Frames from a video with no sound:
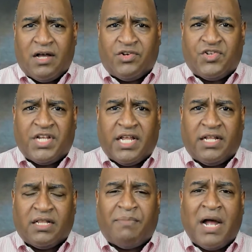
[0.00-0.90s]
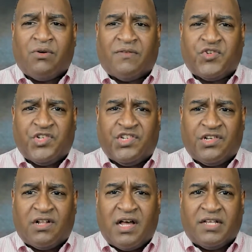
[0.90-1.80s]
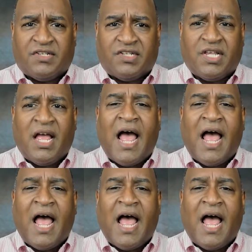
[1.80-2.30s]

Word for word: understanding the power of strategic alliances,